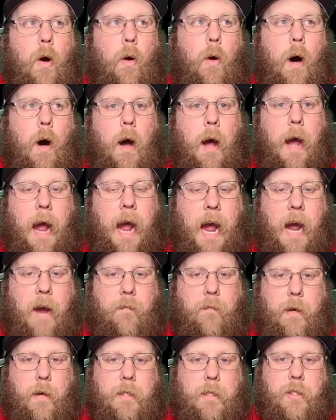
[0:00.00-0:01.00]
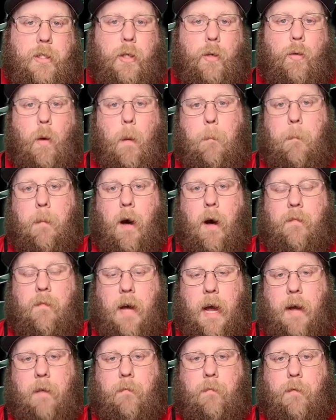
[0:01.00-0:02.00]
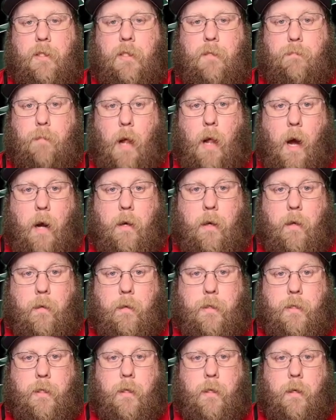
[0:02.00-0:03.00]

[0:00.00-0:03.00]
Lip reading: average to above average blockers,